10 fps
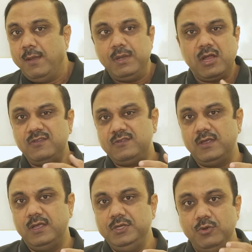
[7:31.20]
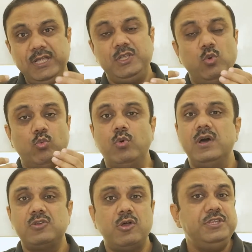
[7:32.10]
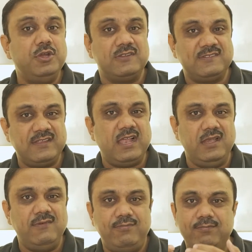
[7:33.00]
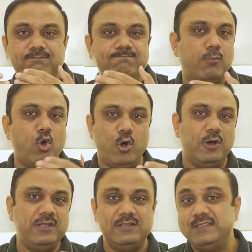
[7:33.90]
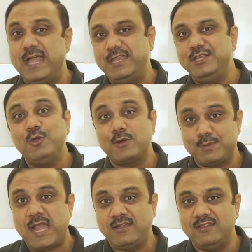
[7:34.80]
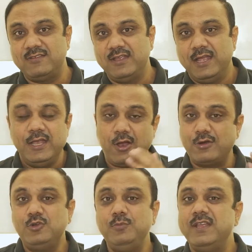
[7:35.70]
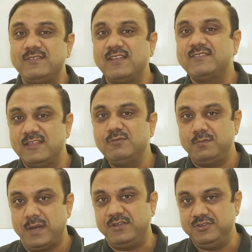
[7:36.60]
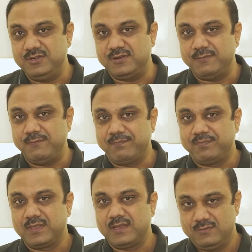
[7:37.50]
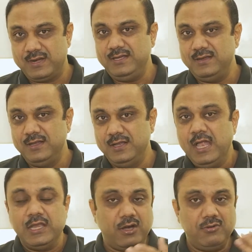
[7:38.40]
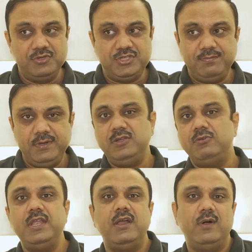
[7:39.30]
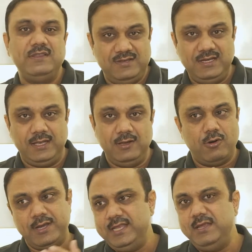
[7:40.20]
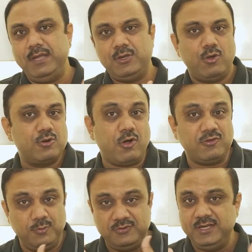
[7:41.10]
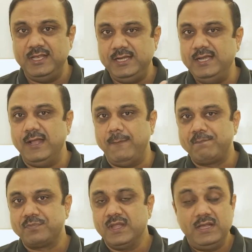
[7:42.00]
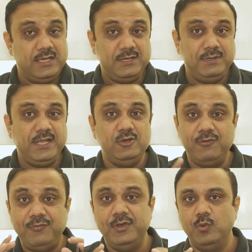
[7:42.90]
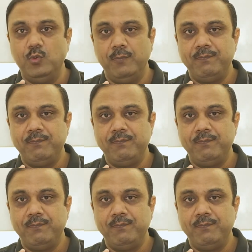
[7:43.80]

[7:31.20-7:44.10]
Because you need to work on yourself more than your practice in order to be a successful practitioner, right? Now, shifting to tier one city or any metro or cosmo city in India, let me tell you a few,